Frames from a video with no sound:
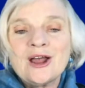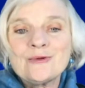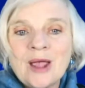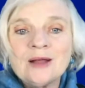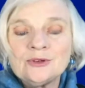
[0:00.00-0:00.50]

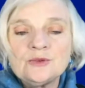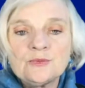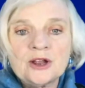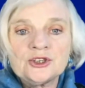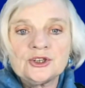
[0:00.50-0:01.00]
around
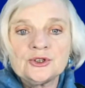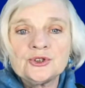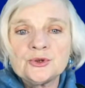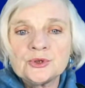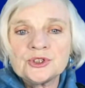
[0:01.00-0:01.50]
depression
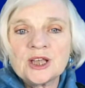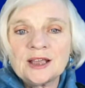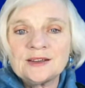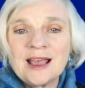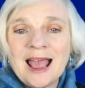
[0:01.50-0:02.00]
and
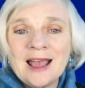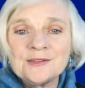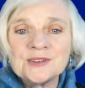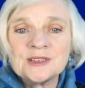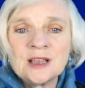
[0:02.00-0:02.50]
suicide that have
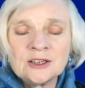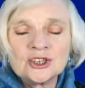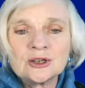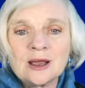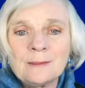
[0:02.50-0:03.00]

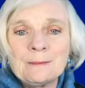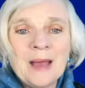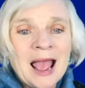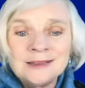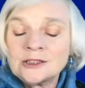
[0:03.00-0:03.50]
such
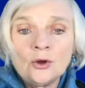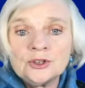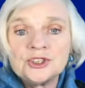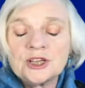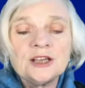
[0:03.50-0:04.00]
bad
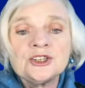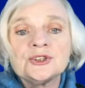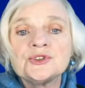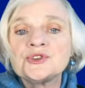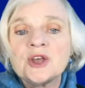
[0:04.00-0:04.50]

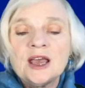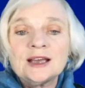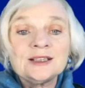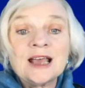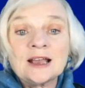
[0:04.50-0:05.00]
connotations
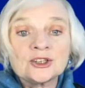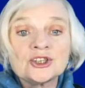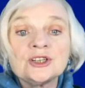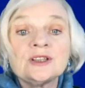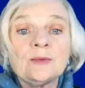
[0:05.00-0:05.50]
attached
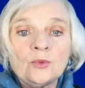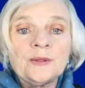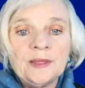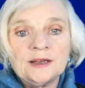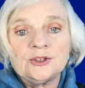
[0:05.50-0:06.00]
to them when
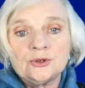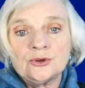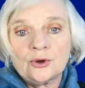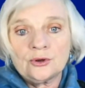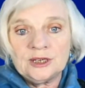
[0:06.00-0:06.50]
they do
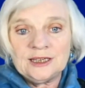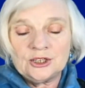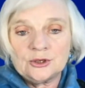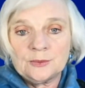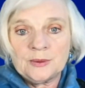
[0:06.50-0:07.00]
not need to
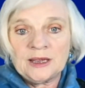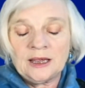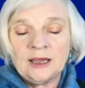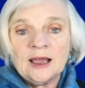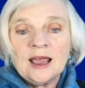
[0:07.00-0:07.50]
be.
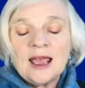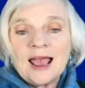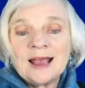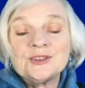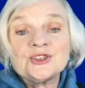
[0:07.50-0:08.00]
And
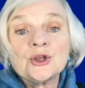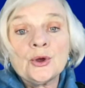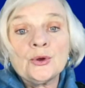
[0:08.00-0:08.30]
so